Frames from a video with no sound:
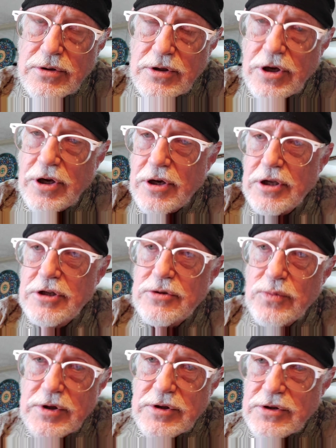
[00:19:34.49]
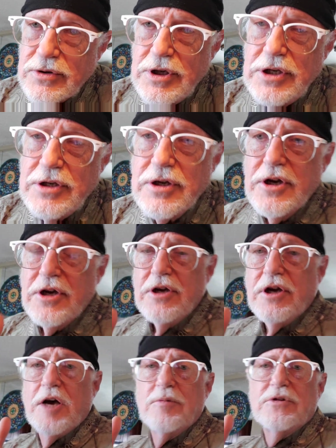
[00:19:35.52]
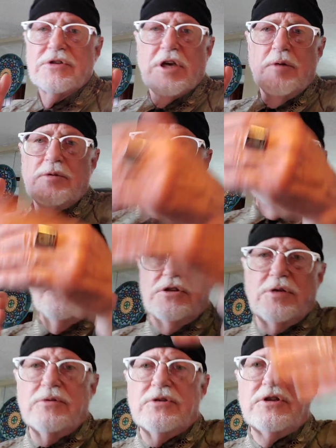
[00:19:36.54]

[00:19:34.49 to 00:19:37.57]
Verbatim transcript: yeah, east west street. I was coming. She was